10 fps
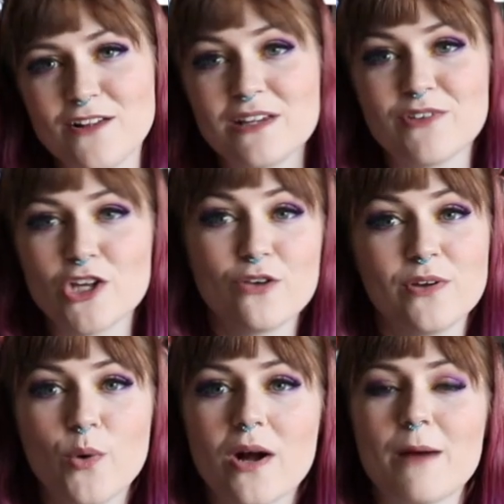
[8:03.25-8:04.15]
I don't even know if
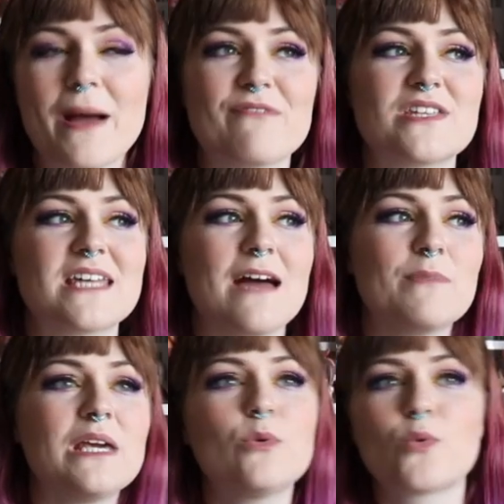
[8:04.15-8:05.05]
he woke up half the time,
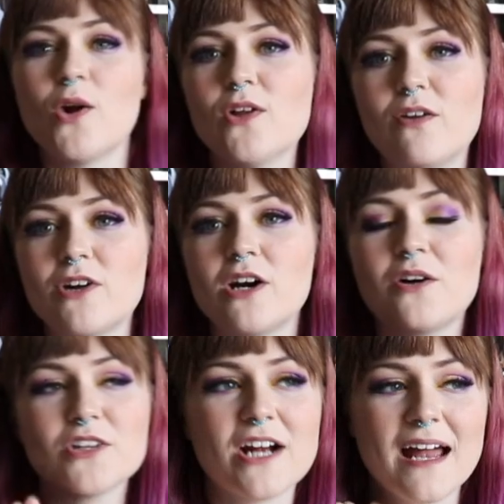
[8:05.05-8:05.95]
but he would roll over,
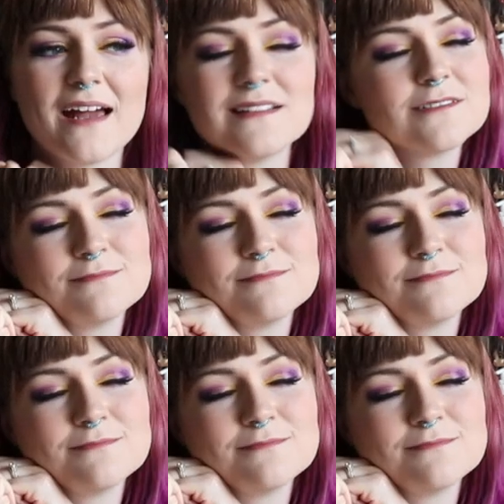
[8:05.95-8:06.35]
hold her hand,